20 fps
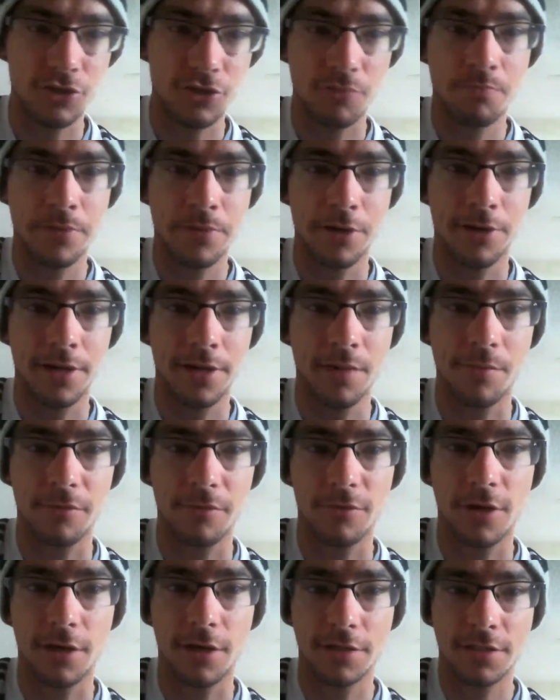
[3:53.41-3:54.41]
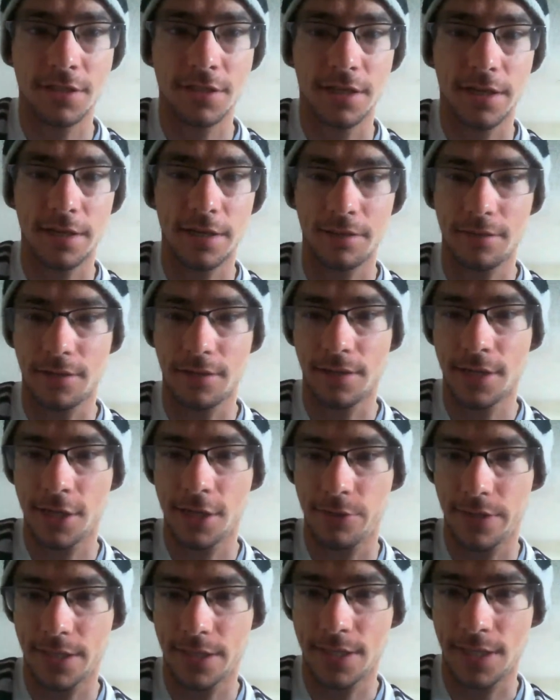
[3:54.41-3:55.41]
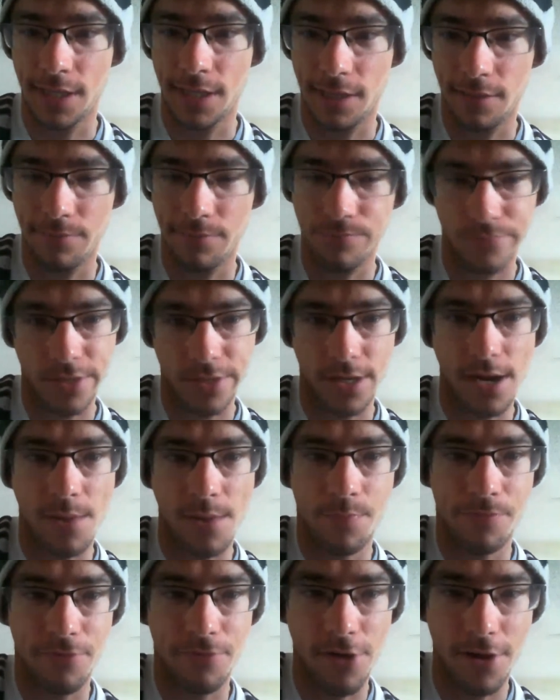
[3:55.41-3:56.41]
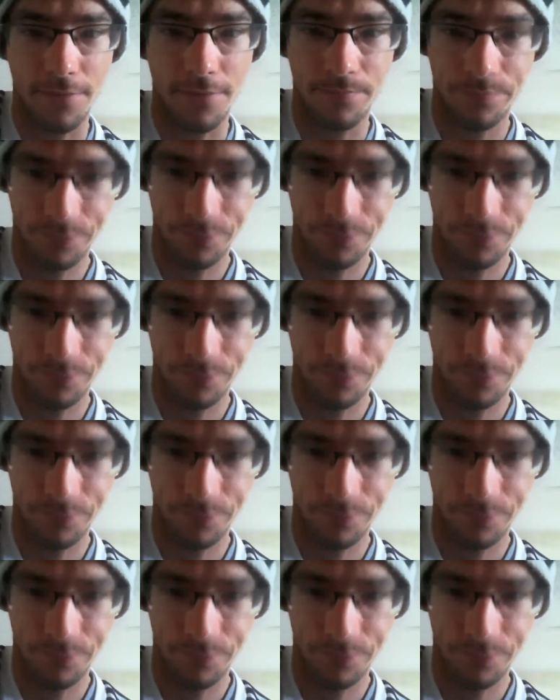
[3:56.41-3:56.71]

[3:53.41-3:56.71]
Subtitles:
should pair him alongside Harry Kane up front.